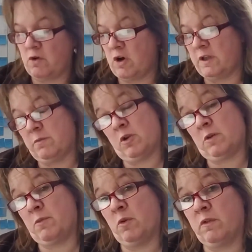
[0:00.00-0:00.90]
on the blog
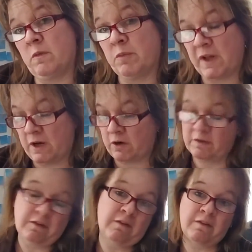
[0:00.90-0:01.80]
post planner because
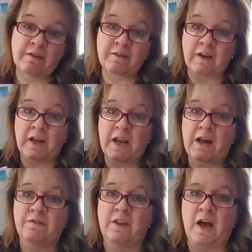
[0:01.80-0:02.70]
this is the second
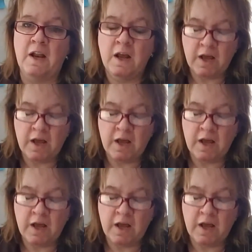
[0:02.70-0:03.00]
half of that.